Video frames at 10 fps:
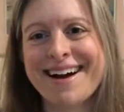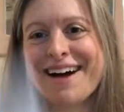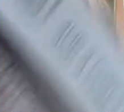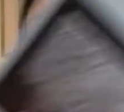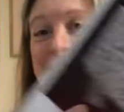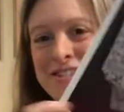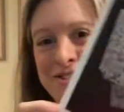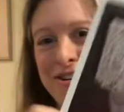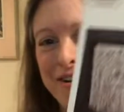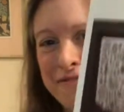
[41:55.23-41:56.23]
I've had this
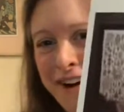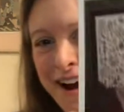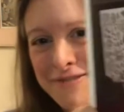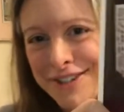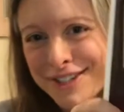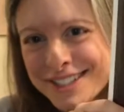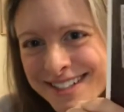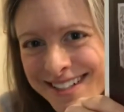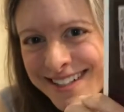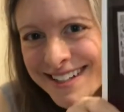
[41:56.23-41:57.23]
chart forever.
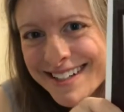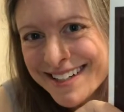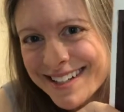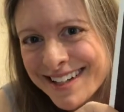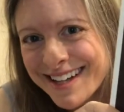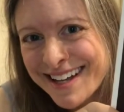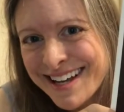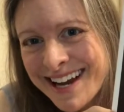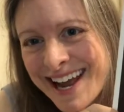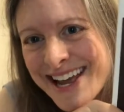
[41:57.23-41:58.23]

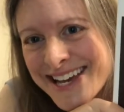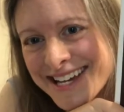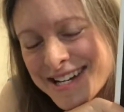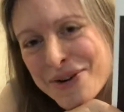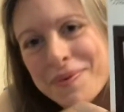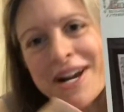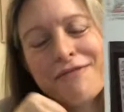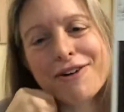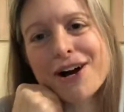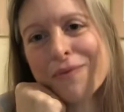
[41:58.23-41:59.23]
And
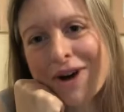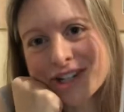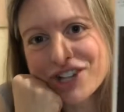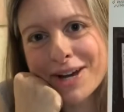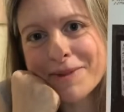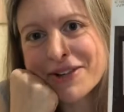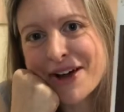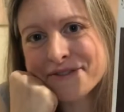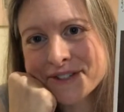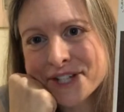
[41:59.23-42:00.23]
whenever I watch Amy
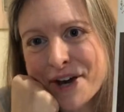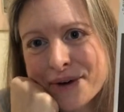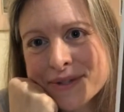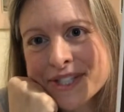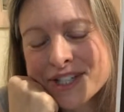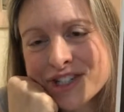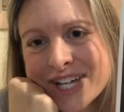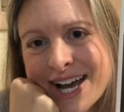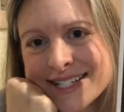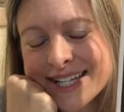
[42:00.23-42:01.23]
Loves Toads, she
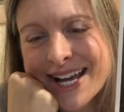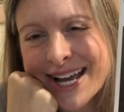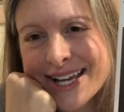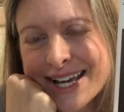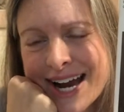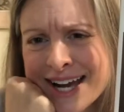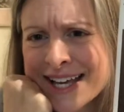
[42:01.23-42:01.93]
has it hanging.